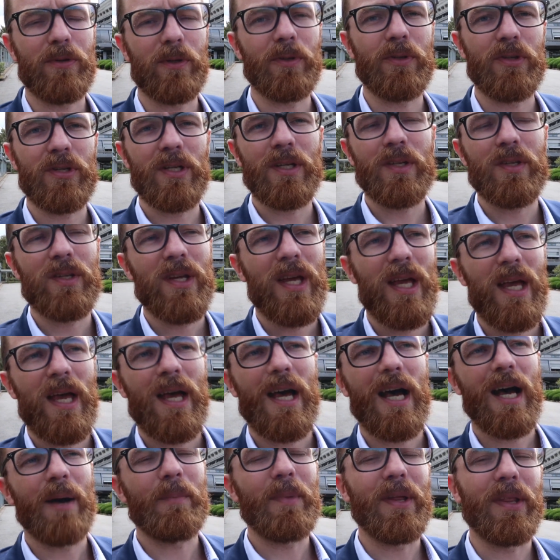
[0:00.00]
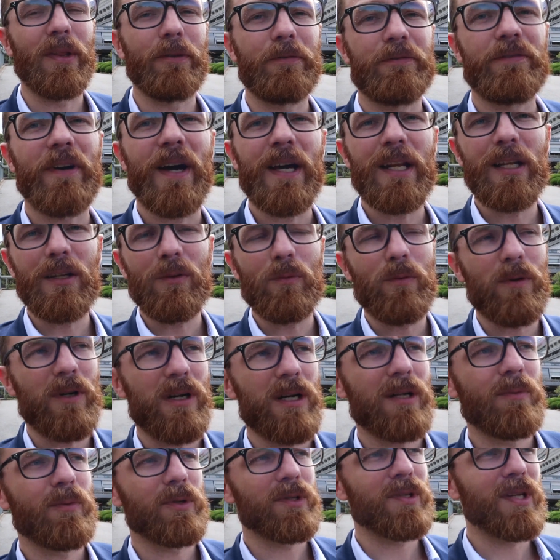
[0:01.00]
process, um, and the final
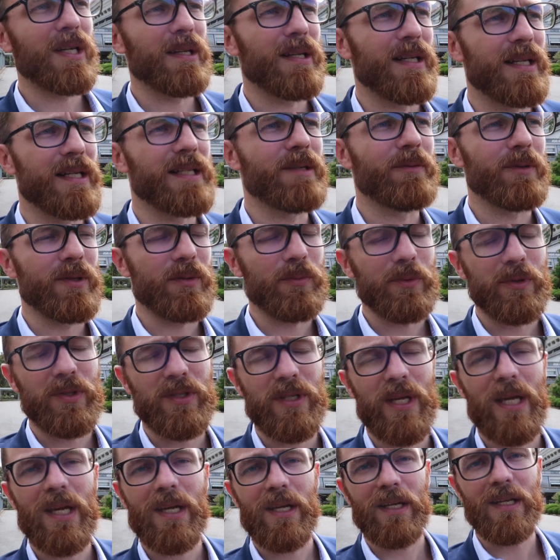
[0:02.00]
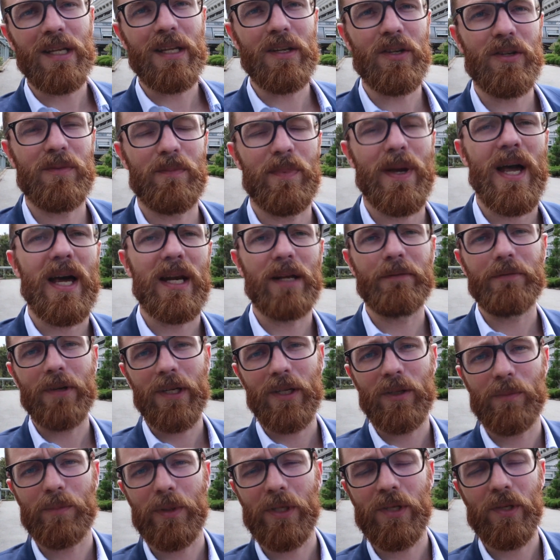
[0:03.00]
word was, uh, was, was taken in Japan if I
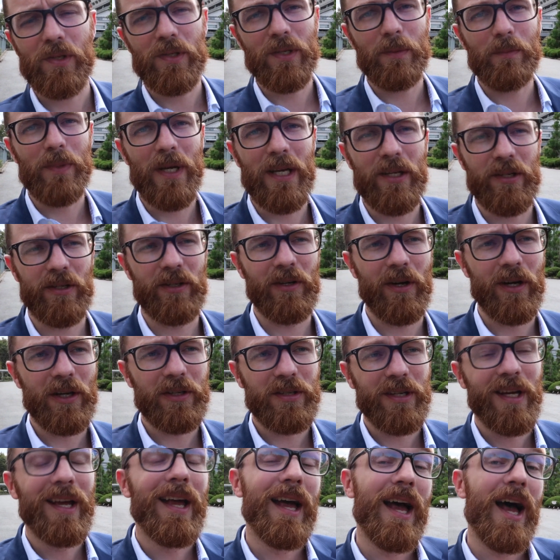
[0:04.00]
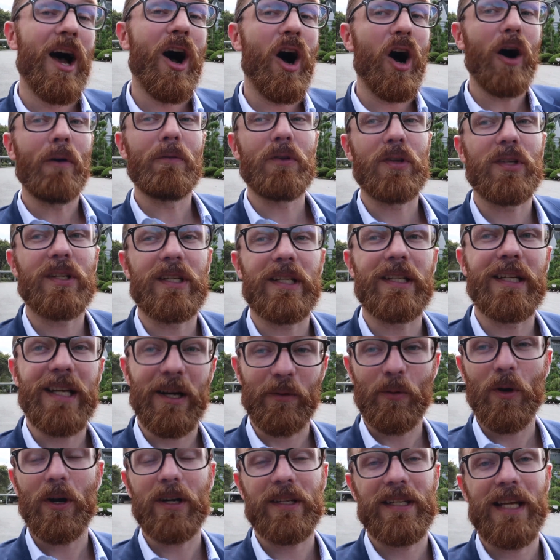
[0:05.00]
could participate or not. Obviously,
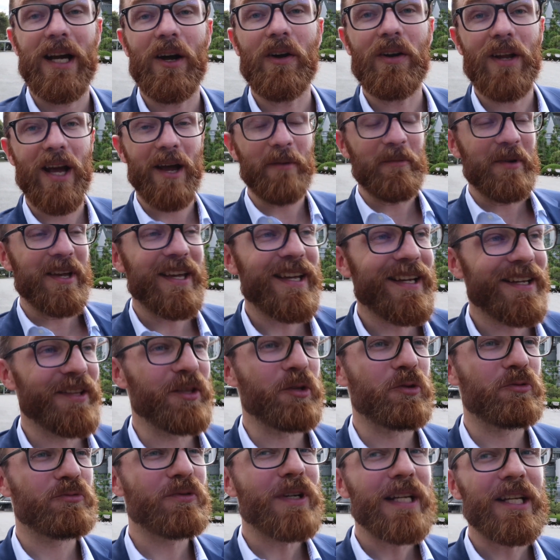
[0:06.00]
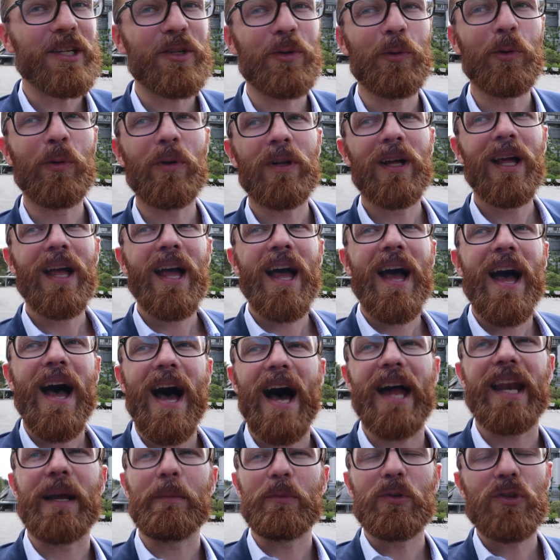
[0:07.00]
it worked out, I'm here, this is really cool,
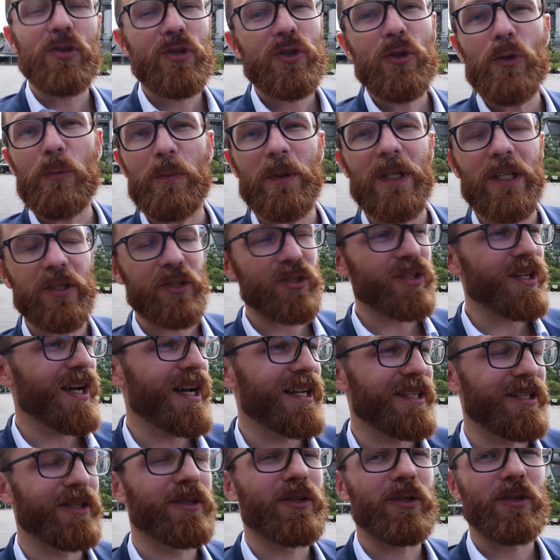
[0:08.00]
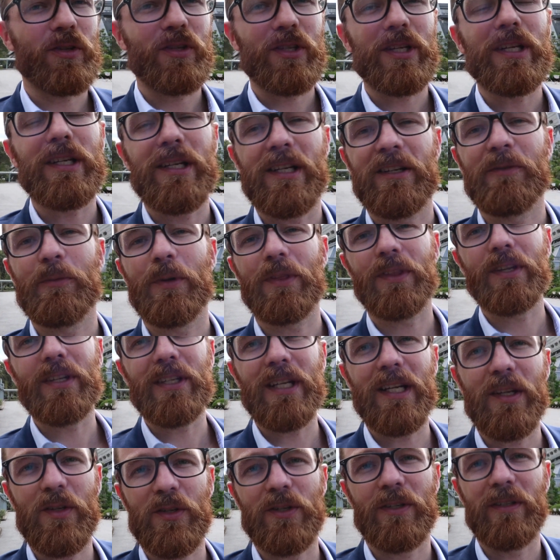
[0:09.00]
and I'm super excited to see kind of what the
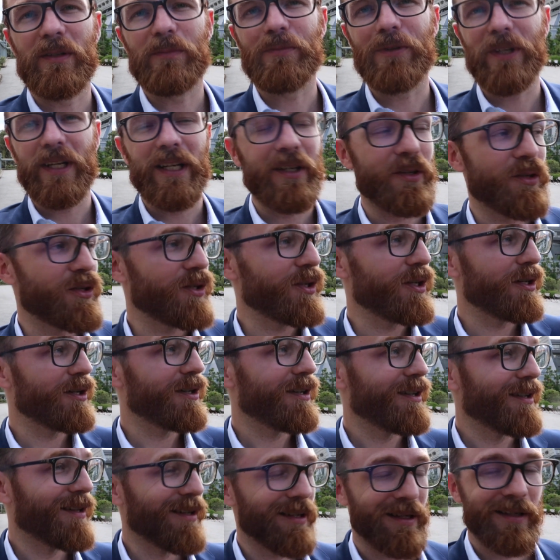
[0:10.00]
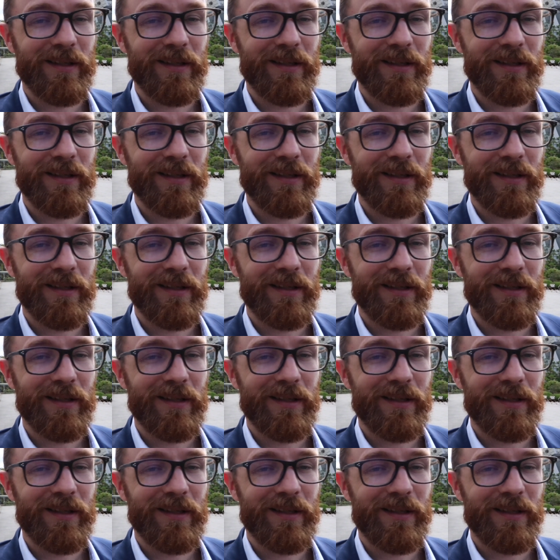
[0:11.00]
day is gonna bring. So,